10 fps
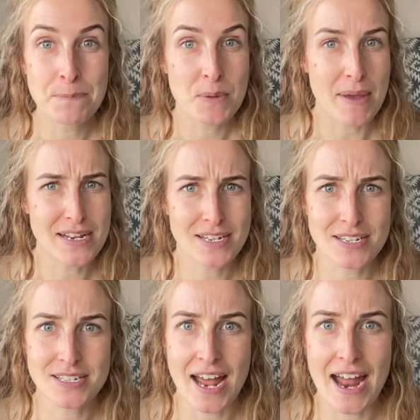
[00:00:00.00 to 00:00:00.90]
makes us
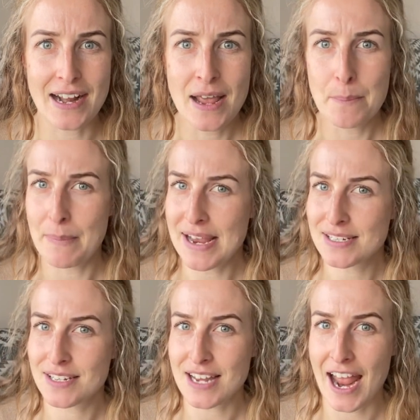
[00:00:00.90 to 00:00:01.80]
sad, makes
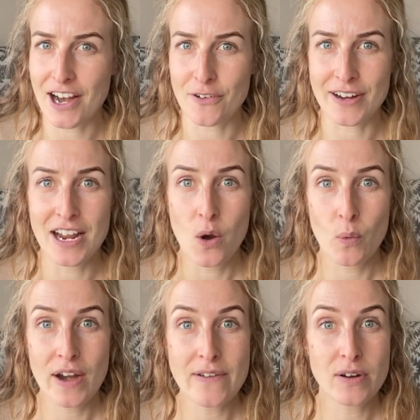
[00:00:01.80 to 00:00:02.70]
us angry.
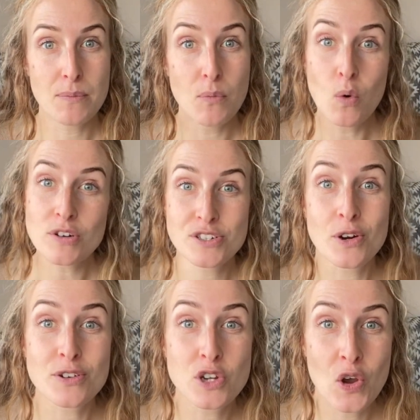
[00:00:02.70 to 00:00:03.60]
We're even more
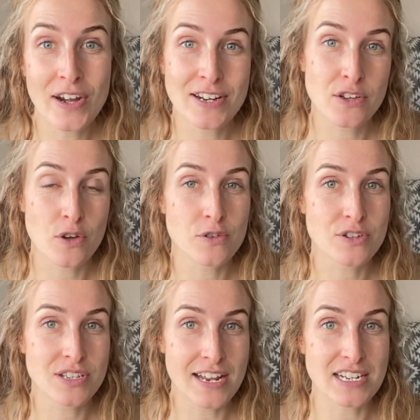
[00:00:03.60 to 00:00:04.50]
so turning to
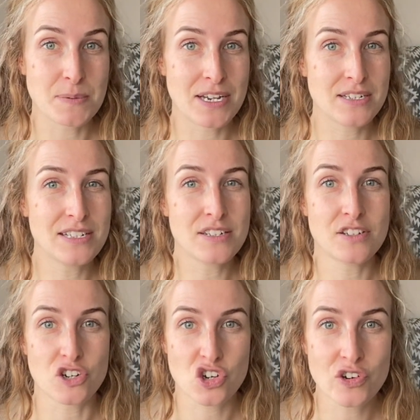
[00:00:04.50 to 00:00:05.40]
those things because this is a
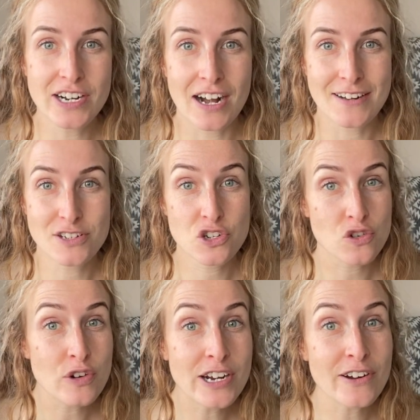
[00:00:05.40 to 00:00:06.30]
trigger. It's
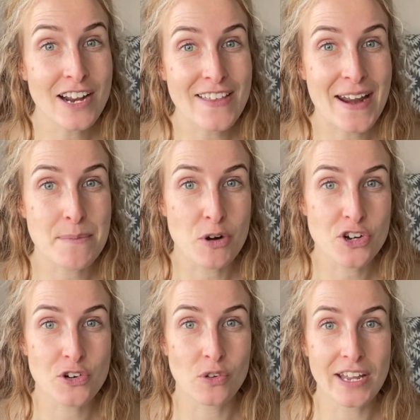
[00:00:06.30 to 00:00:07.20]
triggering that
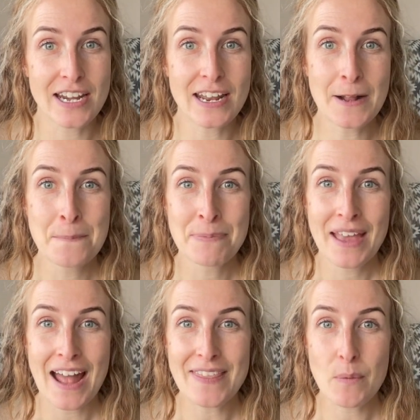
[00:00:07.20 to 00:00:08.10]
emotional eating.
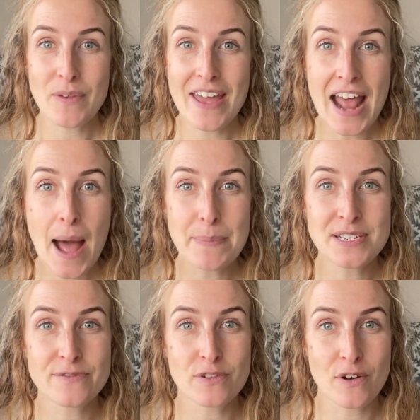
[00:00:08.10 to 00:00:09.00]
And then when that happens
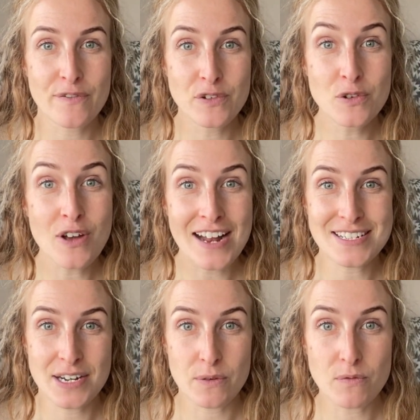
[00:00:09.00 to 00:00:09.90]
for a few nights
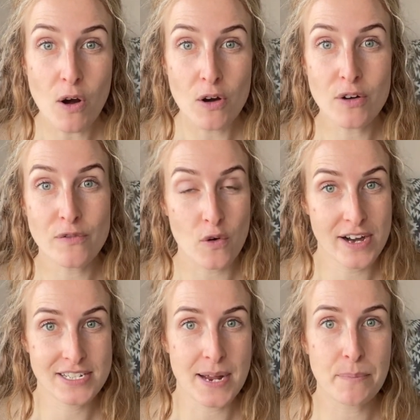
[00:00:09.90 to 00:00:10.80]
in a row, for
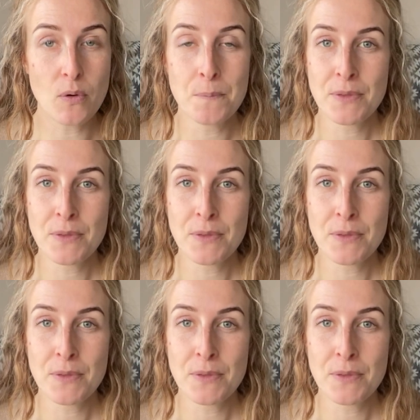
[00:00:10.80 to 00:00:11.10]
example,